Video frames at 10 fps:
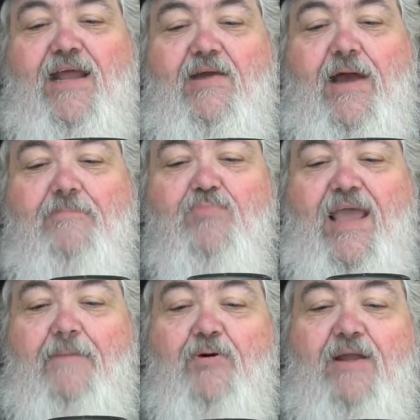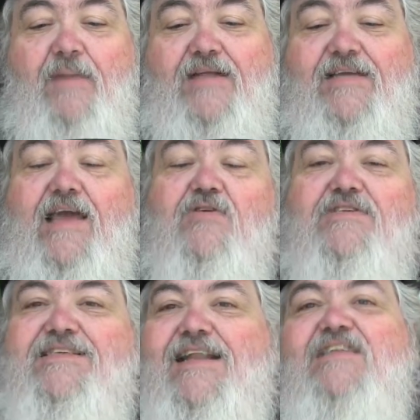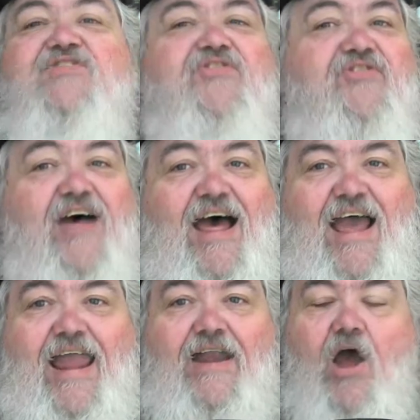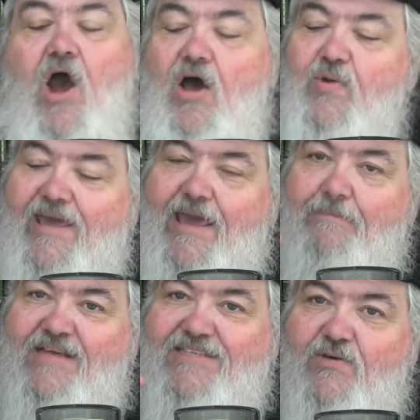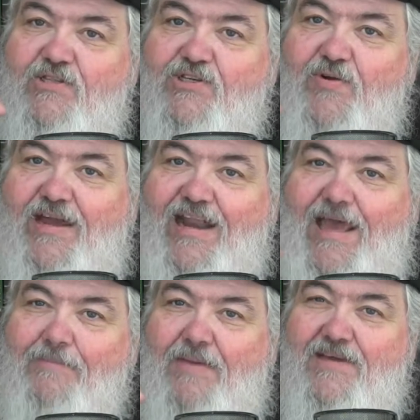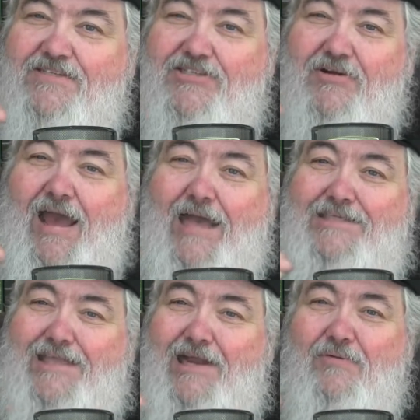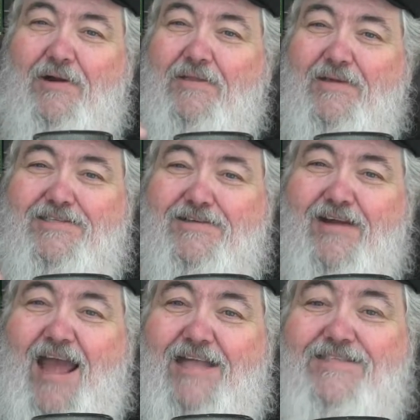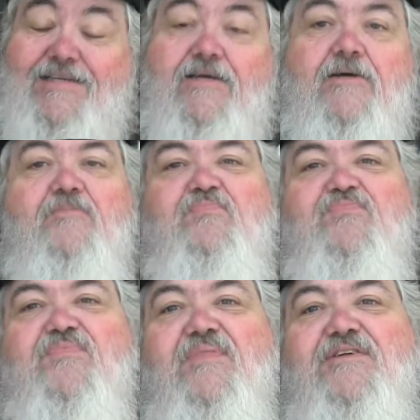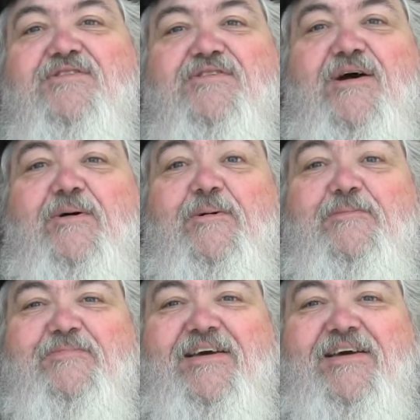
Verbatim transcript: Anyway, he put it back together and said it's fine, although he kept messing with the screen like, maybe it's scratched, I don't want it to be scratched. So,